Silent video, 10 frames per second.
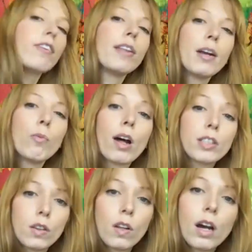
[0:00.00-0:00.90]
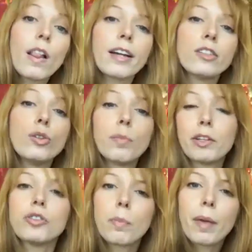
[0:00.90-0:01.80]
that and want it to look like a
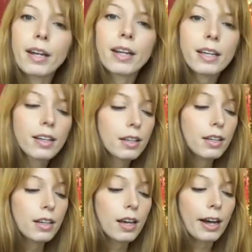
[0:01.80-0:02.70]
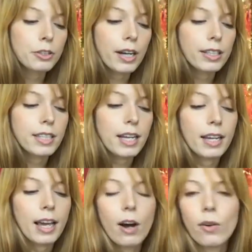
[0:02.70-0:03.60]
two-dimensional painting, I try to
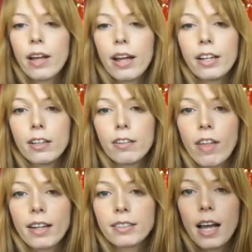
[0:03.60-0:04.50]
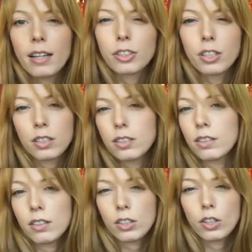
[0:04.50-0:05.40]
take out any of that texture because
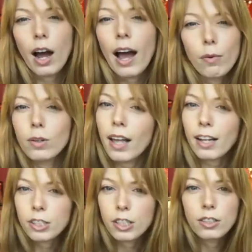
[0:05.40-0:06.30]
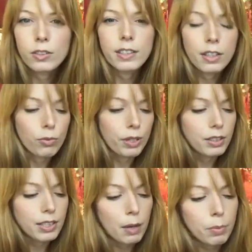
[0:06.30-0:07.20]
your eye will catch it and you'll see the
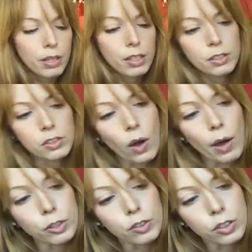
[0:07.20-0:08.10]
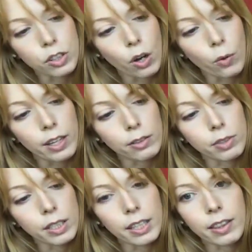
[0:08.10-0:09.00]
3D depth. So I would just go in
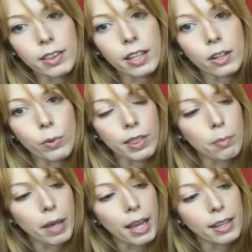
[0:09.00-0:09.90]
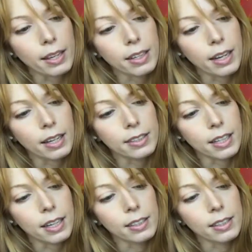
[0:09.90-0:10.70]
really thick with the paint and